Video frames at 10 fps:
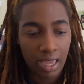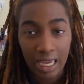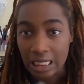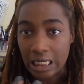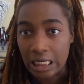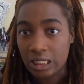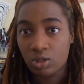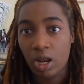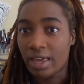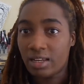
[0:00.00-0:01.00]
in
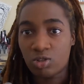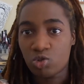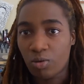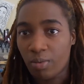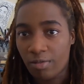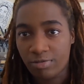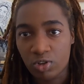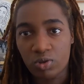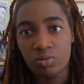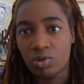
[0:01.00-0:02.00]
it, like any strong
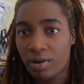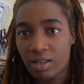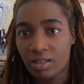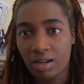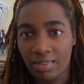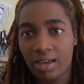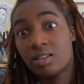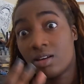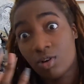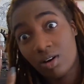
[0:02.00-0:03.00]
perfumes or anything like that,
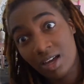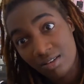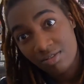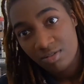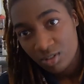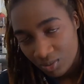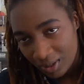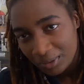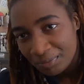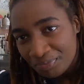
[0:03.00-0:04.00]
because I've got hay fever as
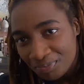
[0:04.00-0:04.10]
well.